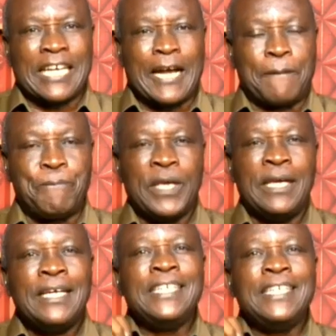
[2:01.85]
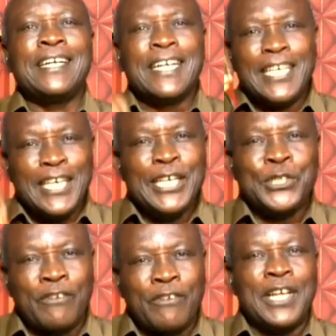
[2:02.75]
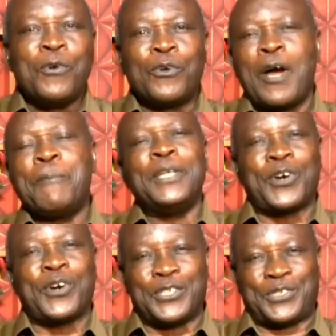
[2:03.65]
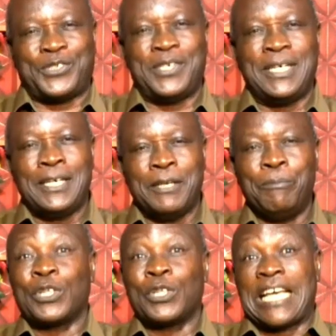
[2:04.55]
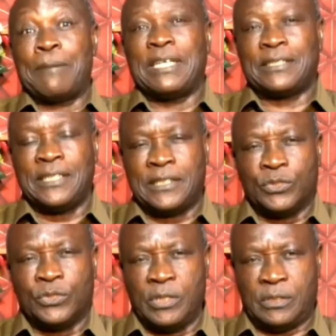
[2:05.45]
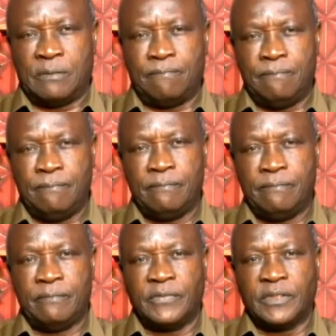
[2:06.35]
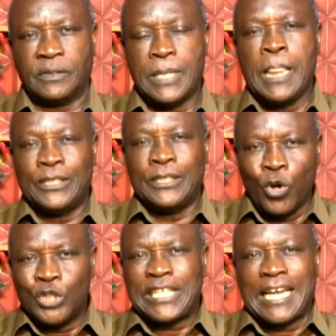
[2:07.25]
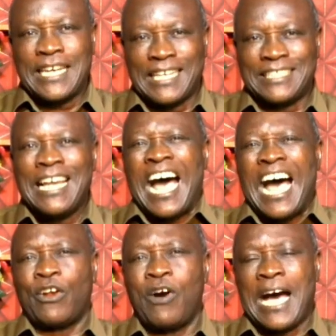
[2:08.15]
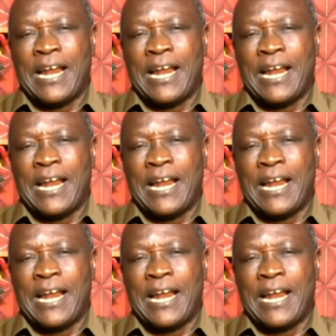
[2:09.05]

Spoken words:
The real issue of the day will not be discussed because time has eaten into it. So those ideas are not harassed.